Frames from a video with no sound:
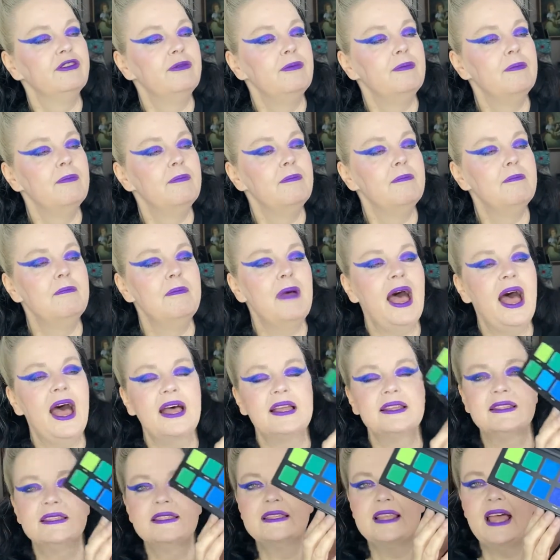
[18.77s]

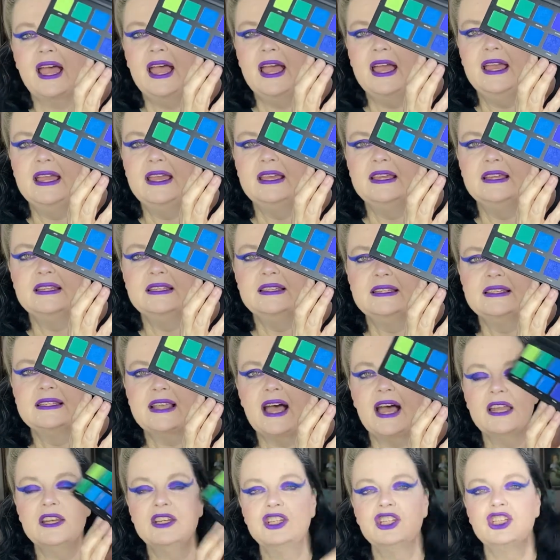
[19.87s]
mattes and
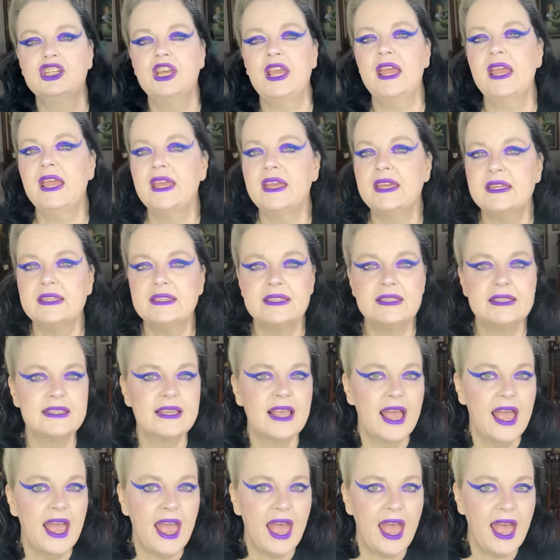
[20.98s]
satin shades,
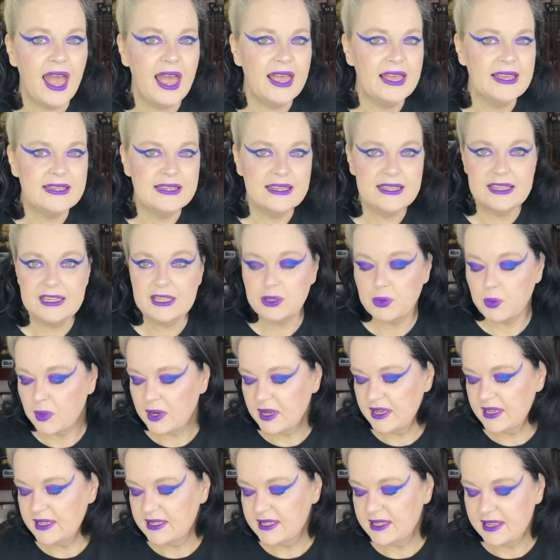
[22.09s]
and this
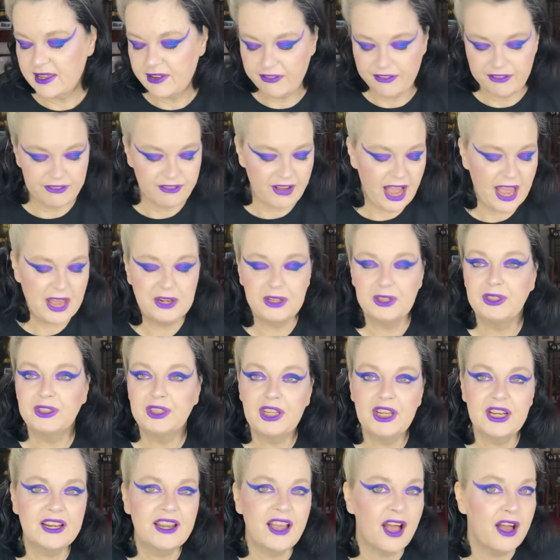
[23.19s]
was the final look
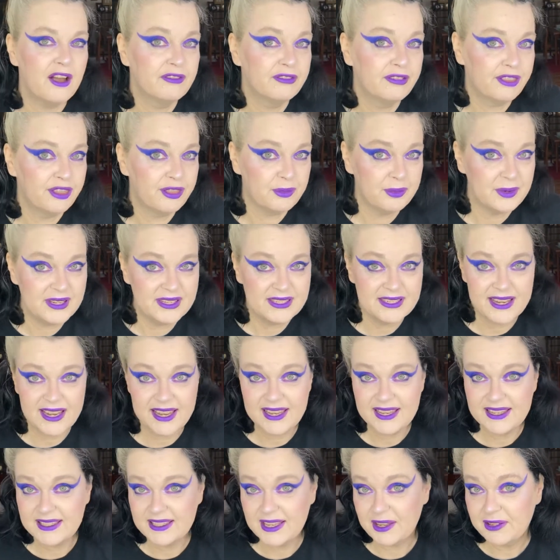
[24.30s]
of 3
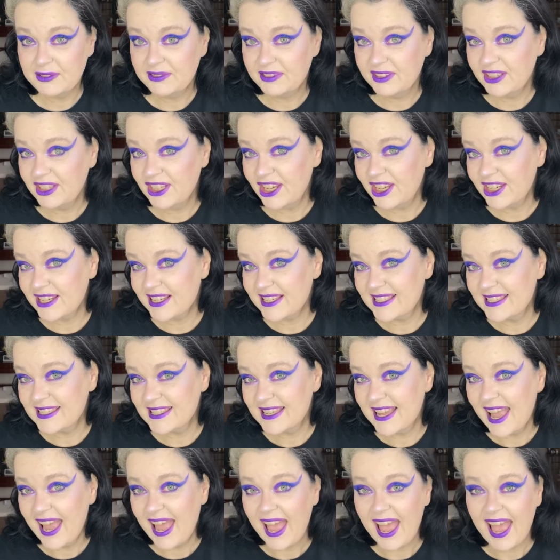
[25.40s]
days of looks.
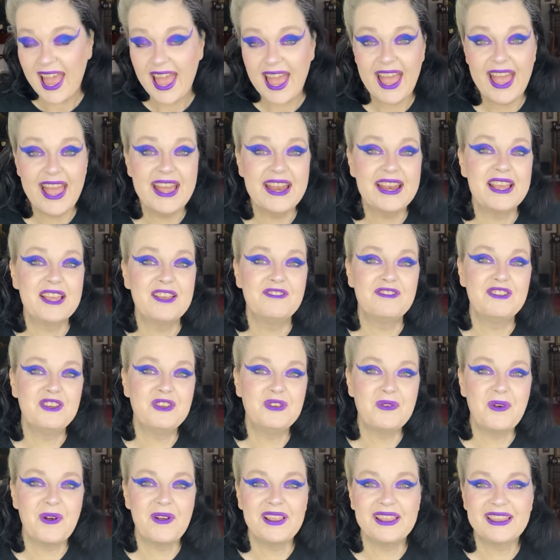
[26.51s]
And if you
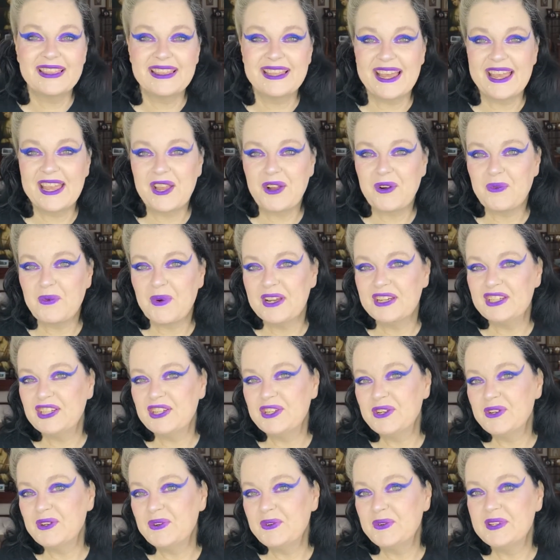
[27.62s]
like what
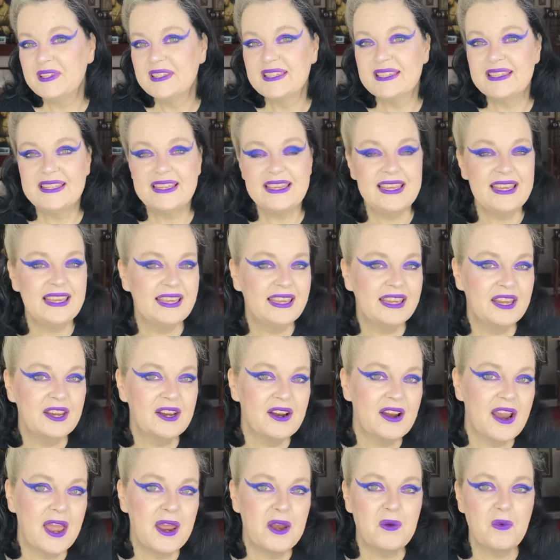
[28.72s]
you see here
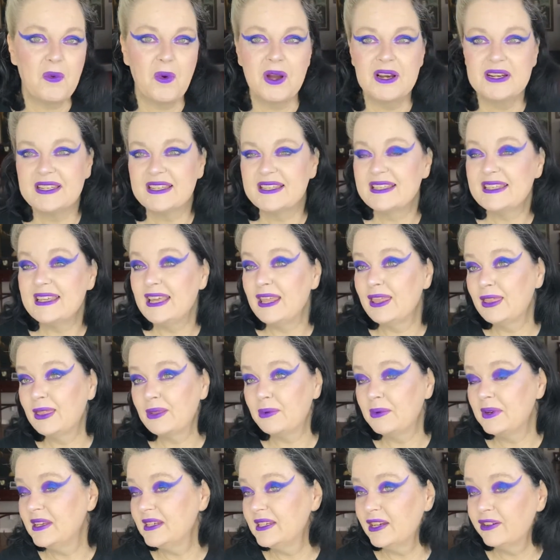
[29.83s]
and want to see 3
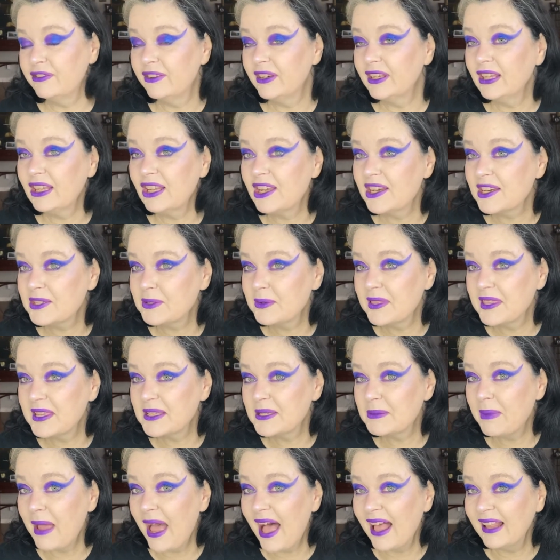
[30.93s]
different looks with this
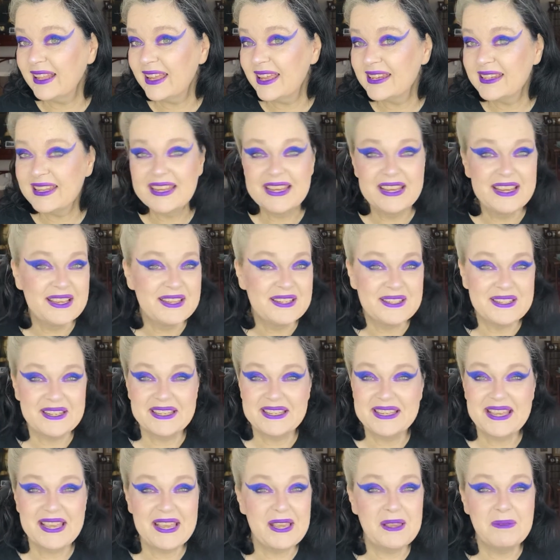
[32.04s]
palette, just
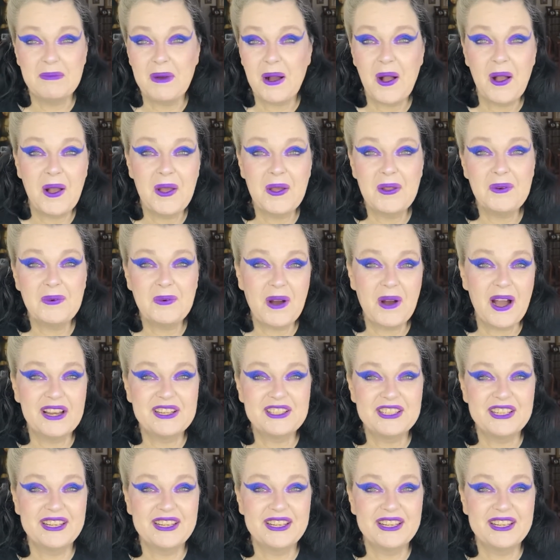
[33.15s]
keep on watching.